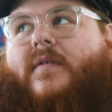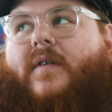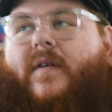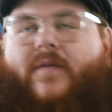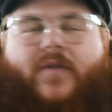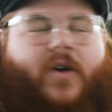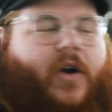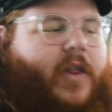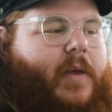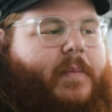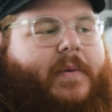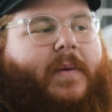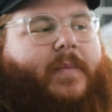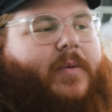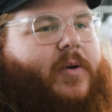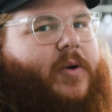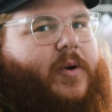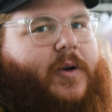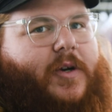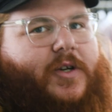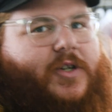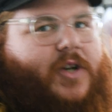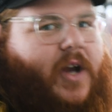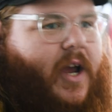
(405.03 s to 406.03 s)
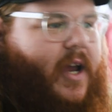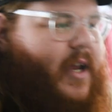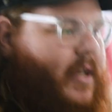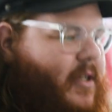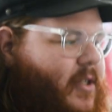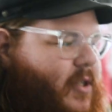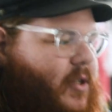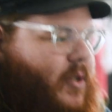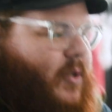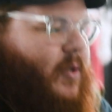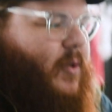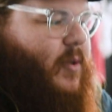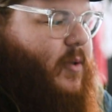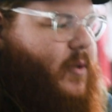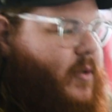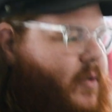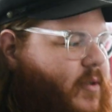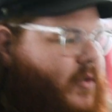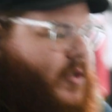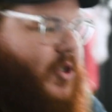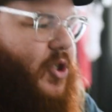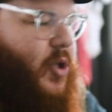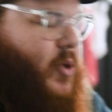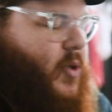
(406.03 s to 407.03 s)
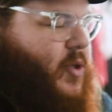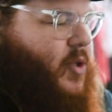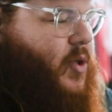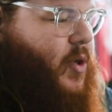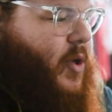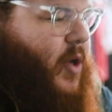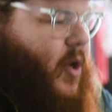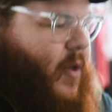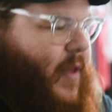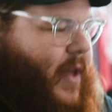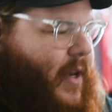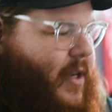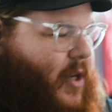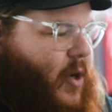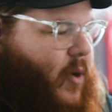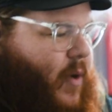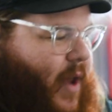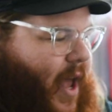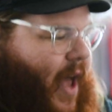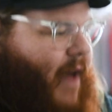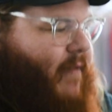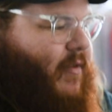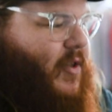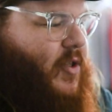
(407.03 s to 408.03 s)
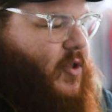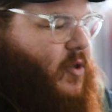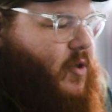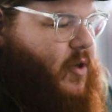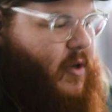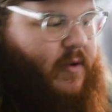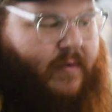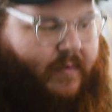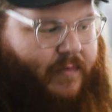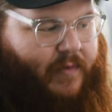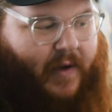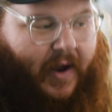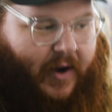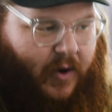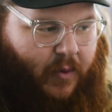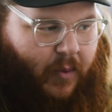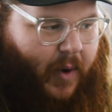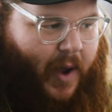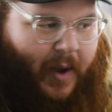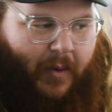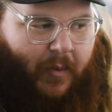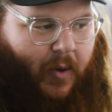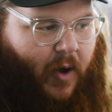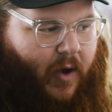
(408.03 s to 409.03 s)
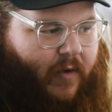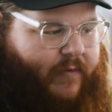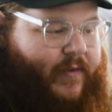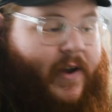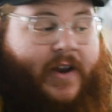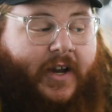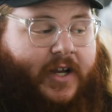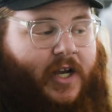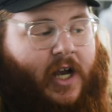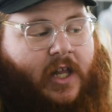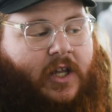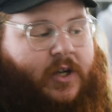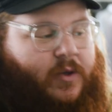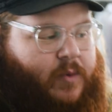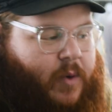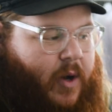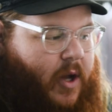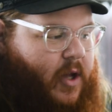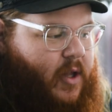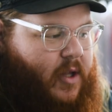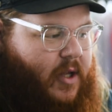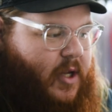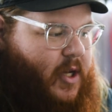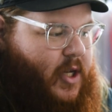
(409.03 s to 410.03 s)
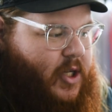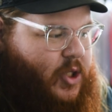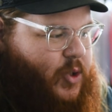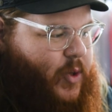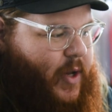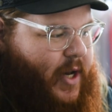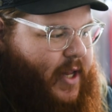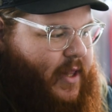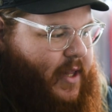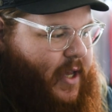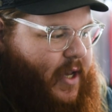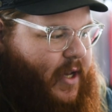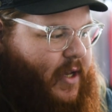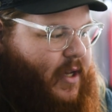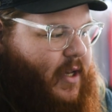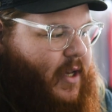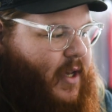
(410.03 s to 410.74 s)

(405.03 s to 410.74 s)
For all the people who are trying to shoot studio that don't have a studio, find a white wall, find a colored wall, do anything.